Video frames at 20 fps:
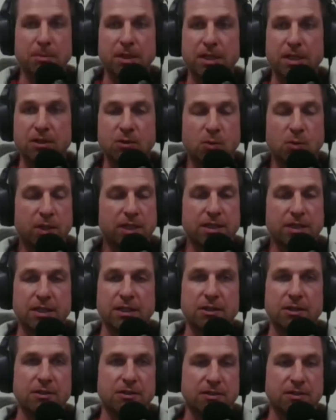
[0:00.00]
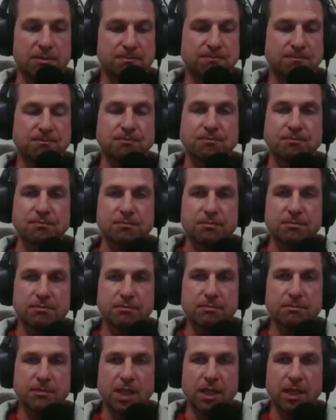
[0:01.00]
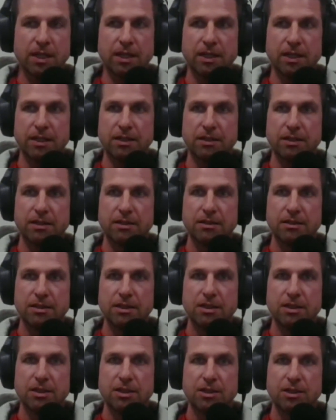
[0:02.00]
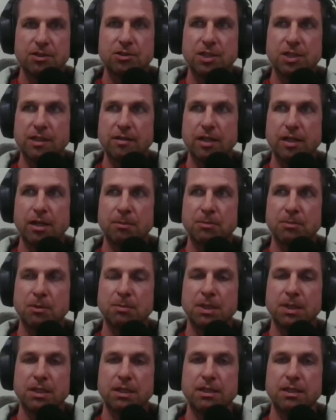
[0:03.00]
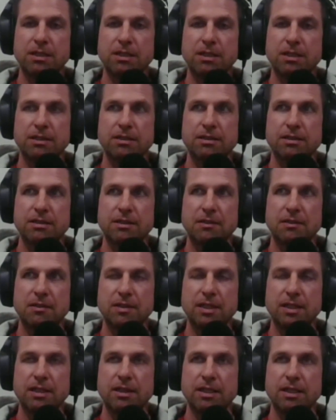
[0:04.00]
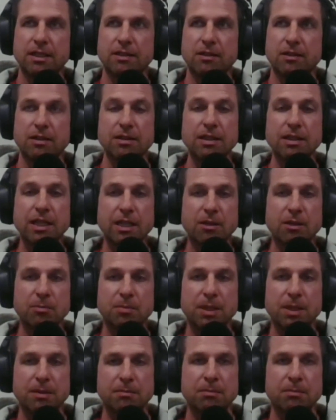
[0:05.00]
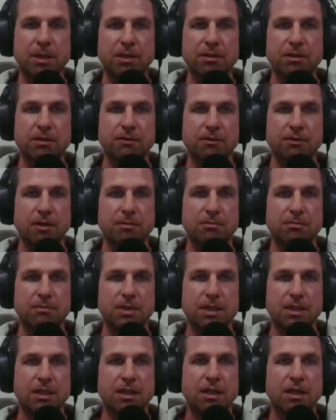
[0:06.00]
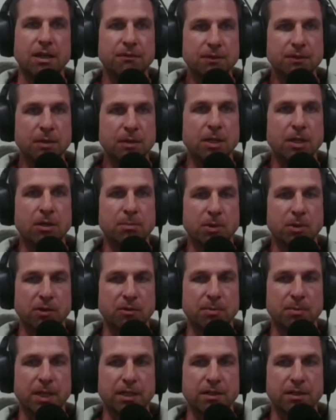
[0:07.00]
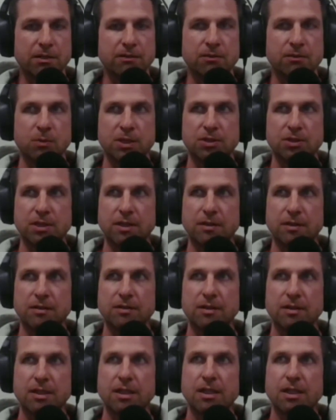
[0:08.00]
married 20 years, and she's helped me see things a little bit better from a female perspective, which is